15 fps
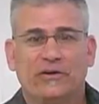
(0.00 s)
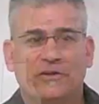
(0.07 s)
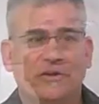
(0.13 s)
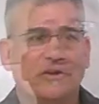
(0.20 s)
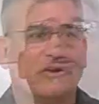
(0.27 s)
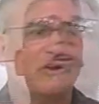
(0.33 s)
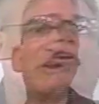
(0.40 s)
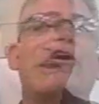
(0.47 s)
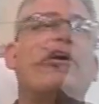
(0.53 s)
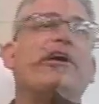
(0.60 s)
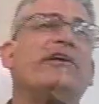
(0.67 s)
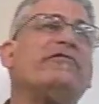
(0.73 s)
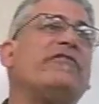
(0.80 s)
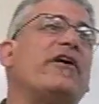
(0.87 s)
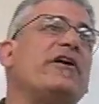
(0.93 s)
your
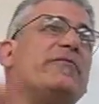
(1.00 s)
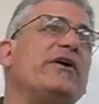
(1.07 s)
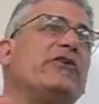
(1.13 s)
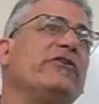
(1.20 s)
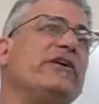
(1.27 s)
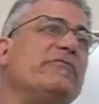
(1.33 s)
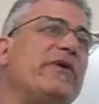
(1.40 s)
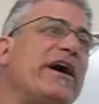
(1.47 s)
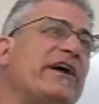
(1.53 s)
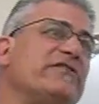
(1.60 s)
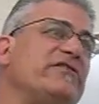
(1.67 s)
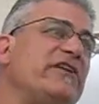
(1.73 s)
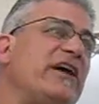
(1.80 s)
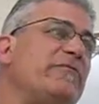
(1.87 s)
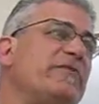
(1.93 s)
environmental impact
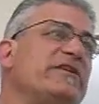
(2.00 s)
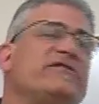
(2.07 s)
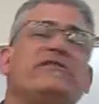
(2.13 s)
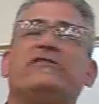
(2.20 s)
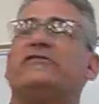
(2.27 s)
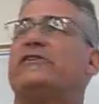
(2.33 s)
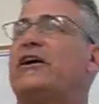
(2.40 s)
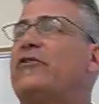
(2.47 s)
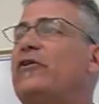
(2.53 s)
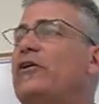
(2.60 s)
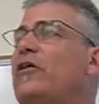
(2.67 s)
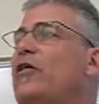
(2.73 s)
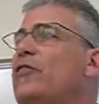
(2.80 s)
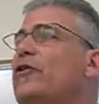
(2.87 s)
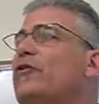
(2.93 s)
statements,
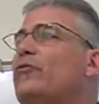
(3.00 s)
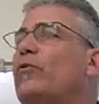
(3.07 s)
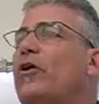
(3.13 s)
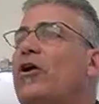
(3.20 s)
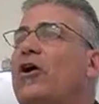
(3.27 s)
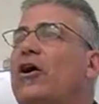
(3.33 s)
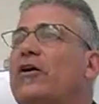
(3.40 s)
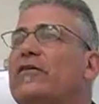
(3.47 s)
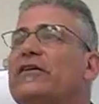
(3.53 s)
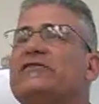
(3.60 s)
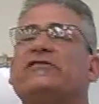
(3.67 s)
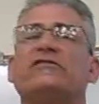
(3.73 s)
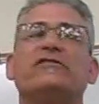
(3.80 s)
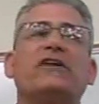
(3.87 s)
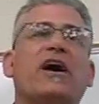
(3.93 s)
etc., they're wrong. This
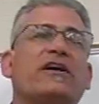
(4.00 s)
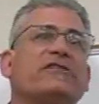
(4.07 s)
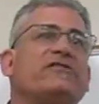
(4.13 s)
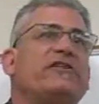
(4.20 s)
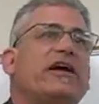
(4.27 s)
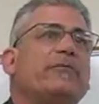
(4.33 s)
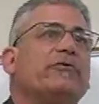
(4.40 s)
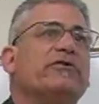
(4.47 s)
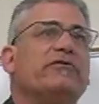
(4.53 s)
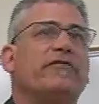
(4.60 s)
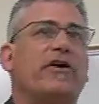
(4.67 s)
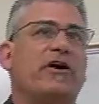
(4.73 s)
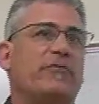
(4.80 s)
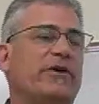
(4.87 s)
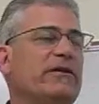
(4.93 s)
is not a stable
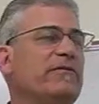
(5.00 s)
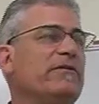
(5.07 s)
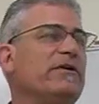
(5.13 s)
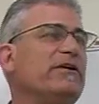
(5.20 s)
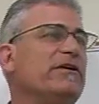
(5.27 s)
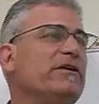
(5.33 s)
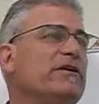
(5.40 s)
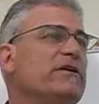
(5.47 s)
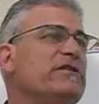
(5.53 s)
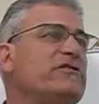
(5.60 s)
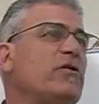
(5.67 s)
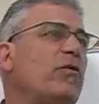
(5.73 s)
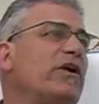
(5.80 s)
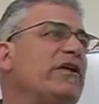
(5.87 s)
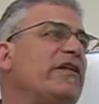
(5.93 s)
environment.
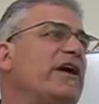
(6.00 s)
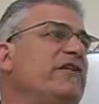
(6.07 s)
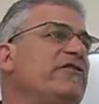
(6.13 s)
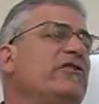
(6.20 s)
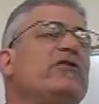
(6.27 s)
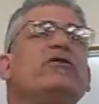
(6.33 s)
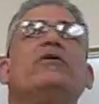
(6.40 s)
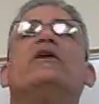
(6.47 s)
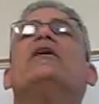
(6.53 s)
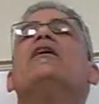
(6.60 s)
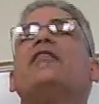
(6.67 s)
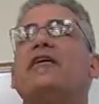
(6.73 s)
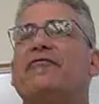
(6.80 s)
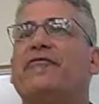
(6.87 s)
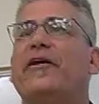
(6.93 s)
So what did they do?
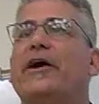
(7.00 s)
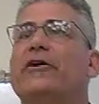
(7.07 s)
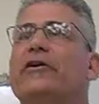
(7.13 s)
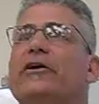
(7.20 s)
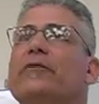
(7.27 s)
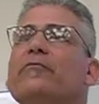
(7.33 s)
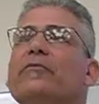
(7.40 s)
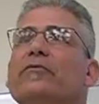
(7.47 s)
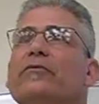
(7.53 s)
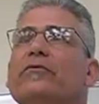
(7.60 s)
They fired him.